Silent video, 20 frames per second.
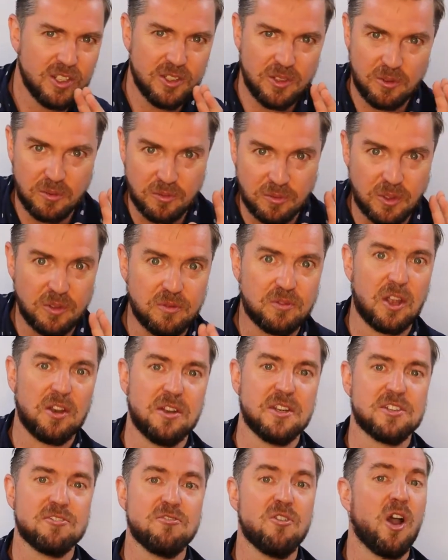you've done
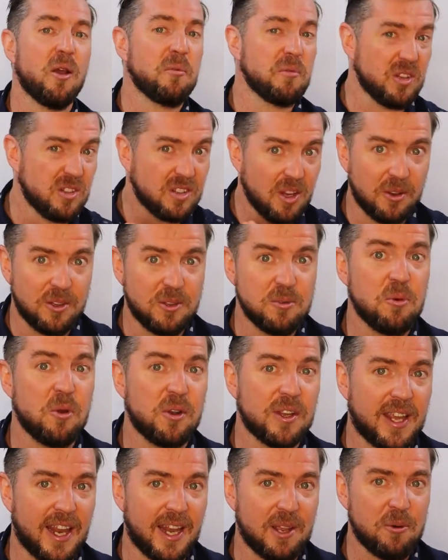this crime, you want
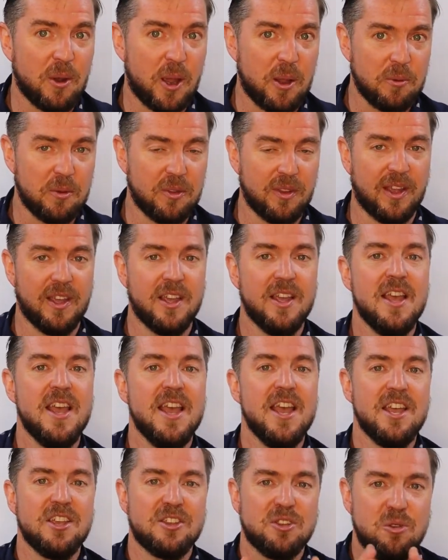to get away with it.
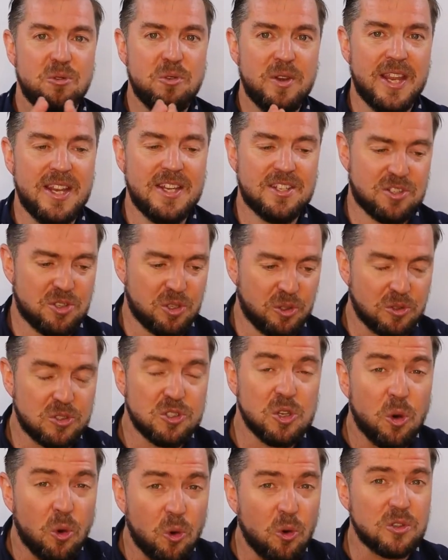You need to
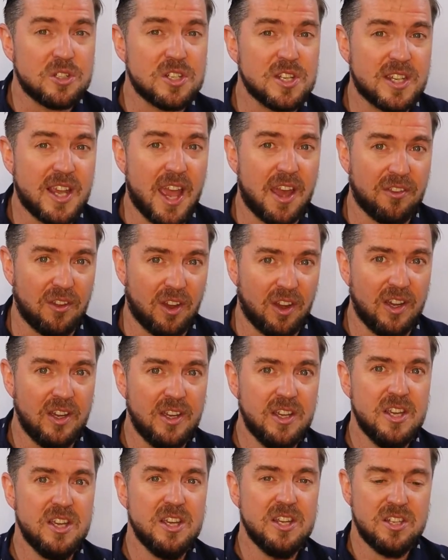talk together
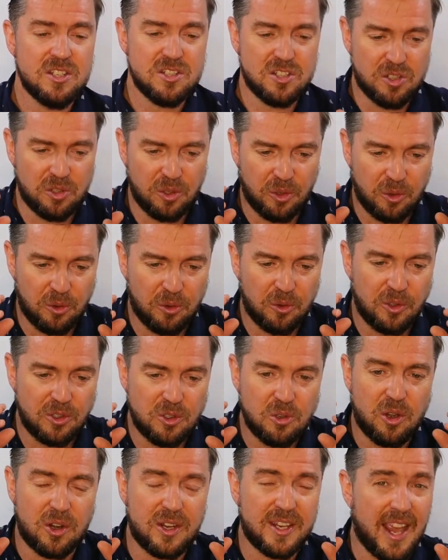
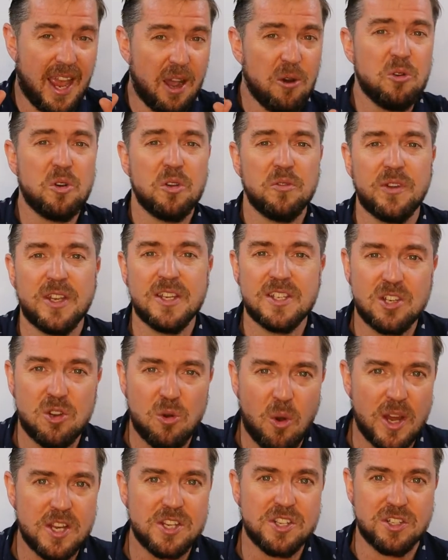you're going to get all of these
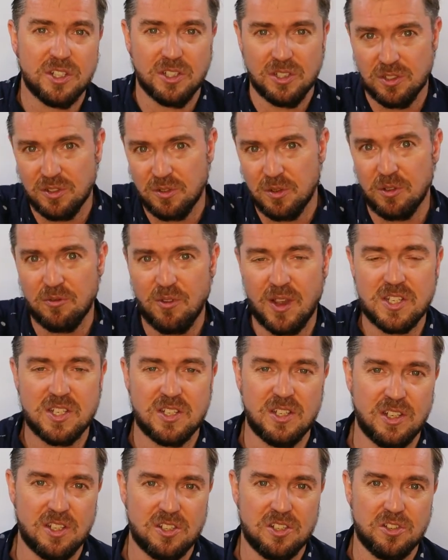questions from the rest
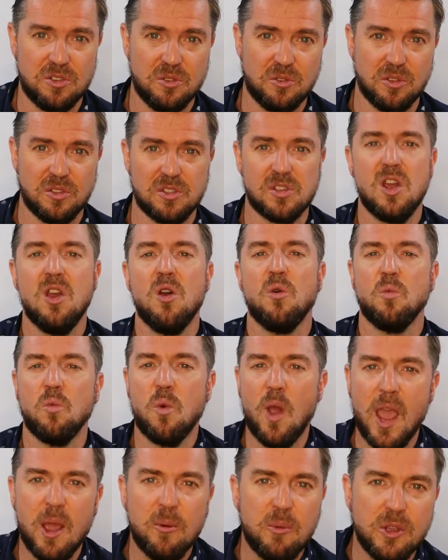of the students.
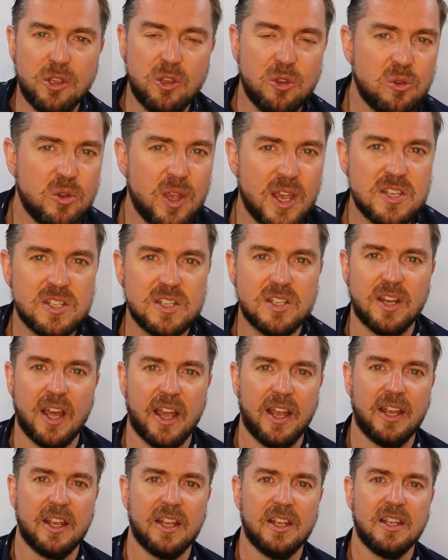Where were you
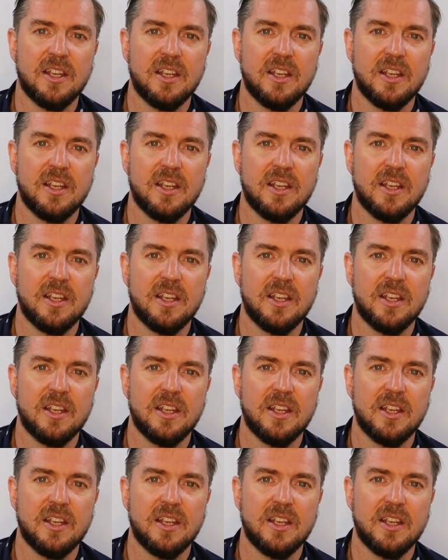yesterday?